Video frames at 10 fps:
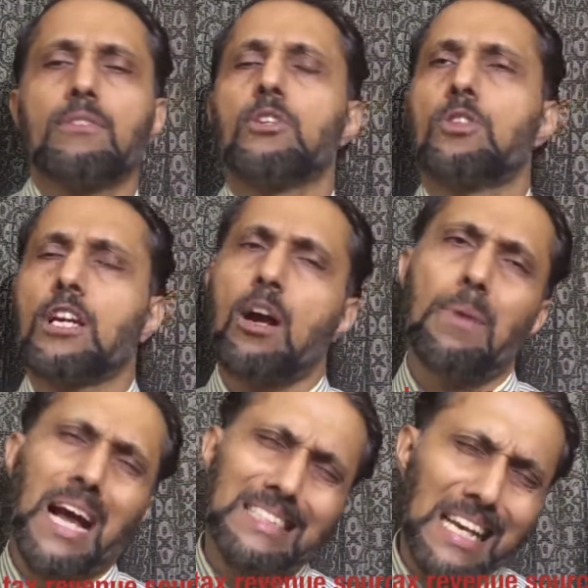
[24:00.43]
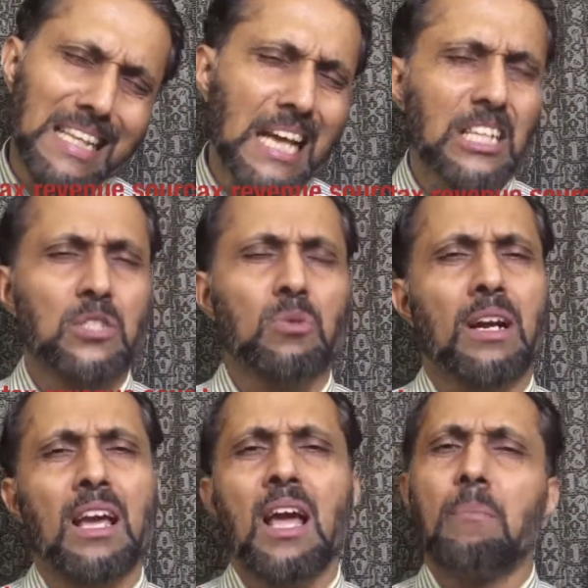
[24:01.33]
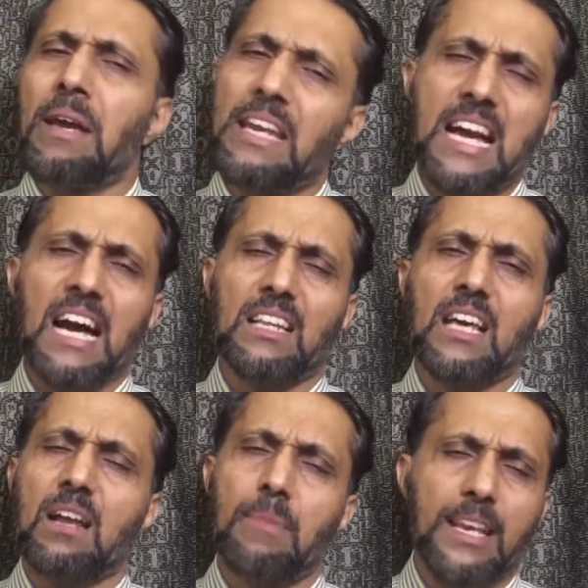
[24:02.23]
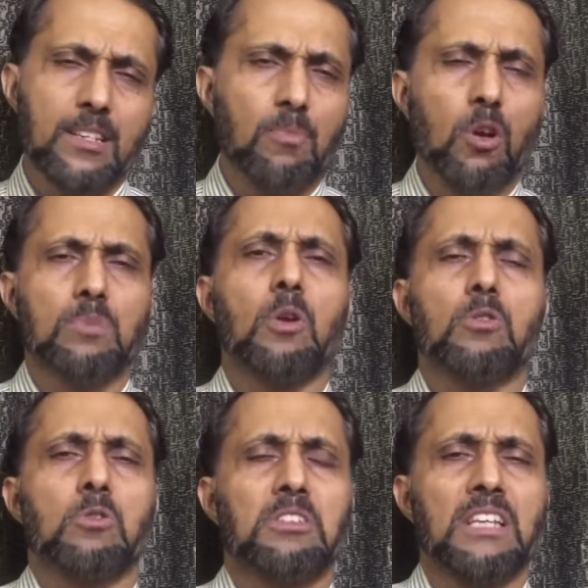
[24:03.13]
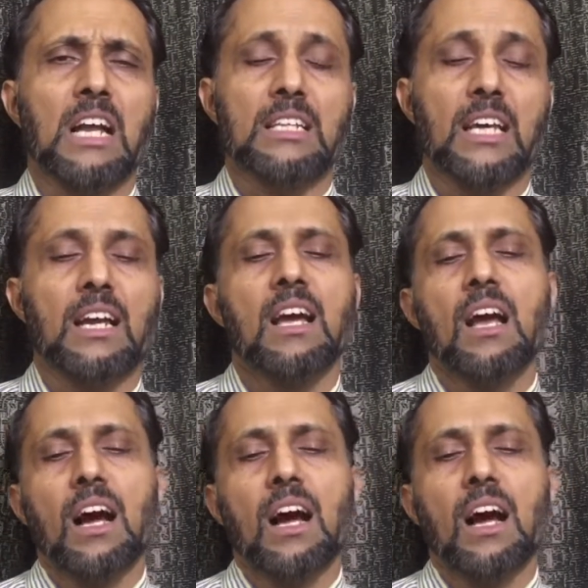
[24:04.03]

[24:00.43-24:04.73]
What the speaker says: revenue to the government. Other than this one, many are there, many small sources are there.